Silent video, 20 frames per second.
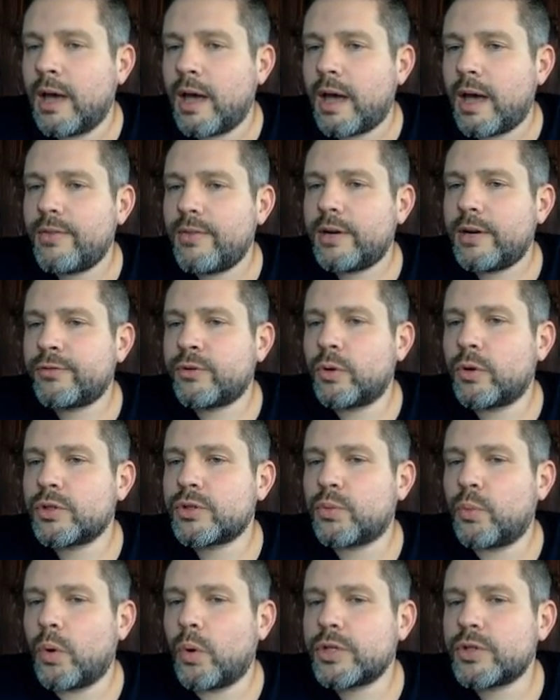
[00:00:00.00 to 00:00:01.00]
And then of
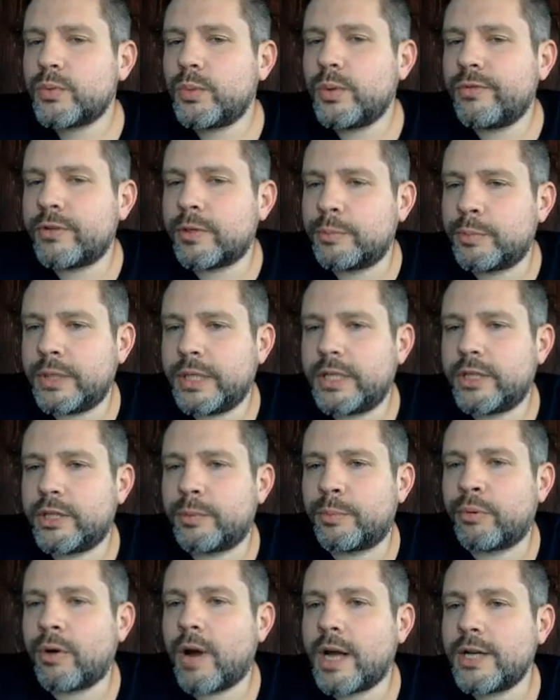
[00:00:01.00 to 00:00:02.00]
course, once we've completed the
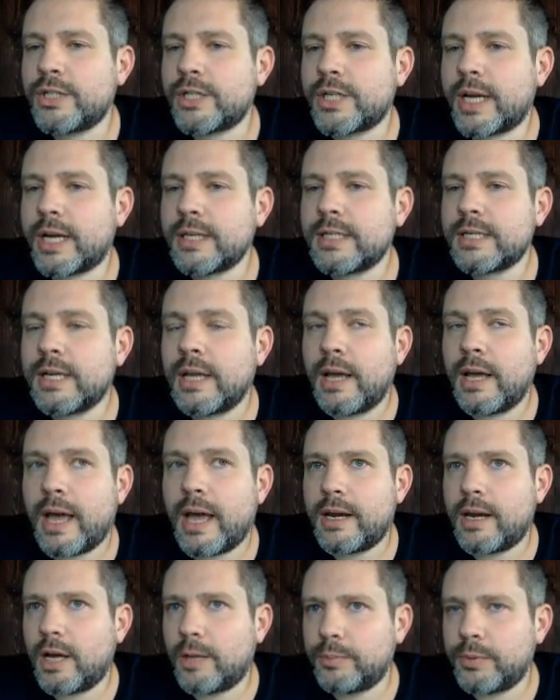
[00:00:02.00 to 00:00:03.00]
project
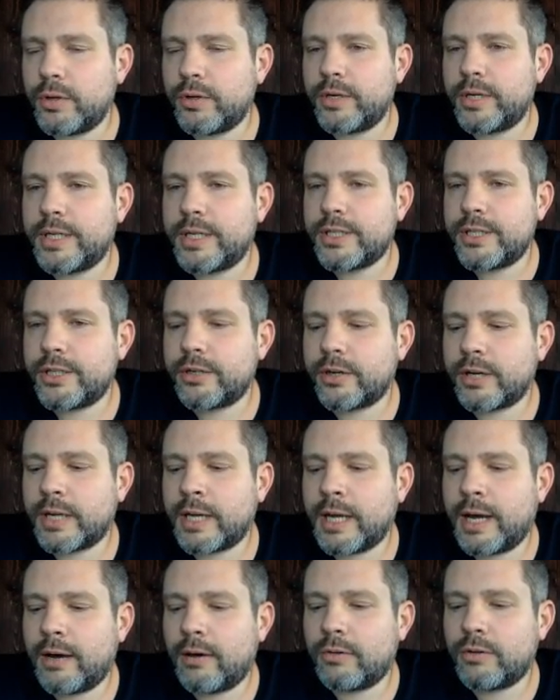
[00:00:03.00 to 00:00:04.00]
and uploaded into your
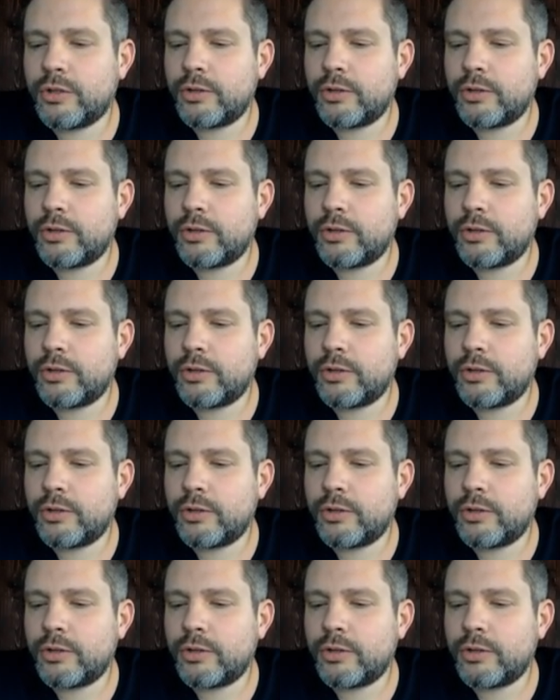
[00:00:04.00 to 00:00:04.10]
account,